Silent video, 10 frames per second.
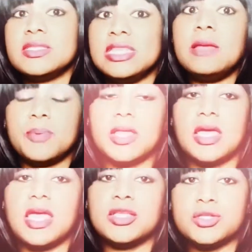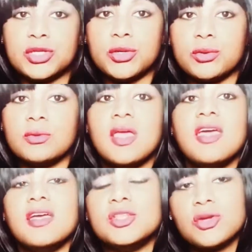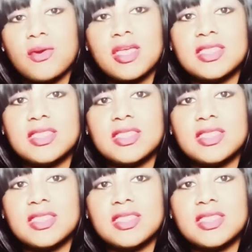deeply into during